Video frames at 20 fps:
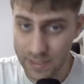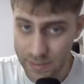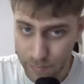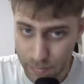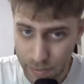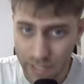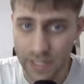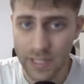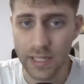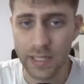
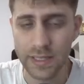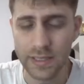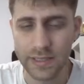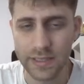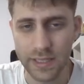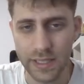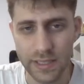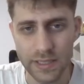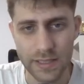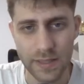playing king
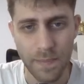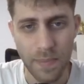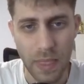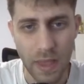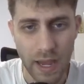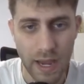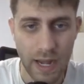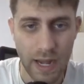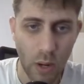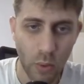e6,
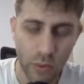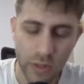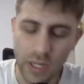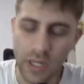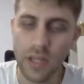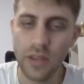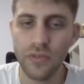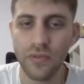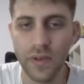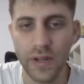and now
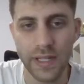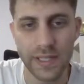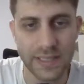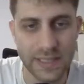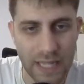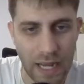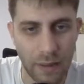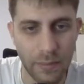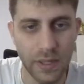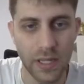king e3 is
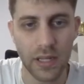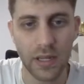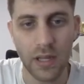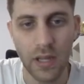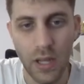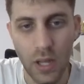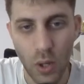coming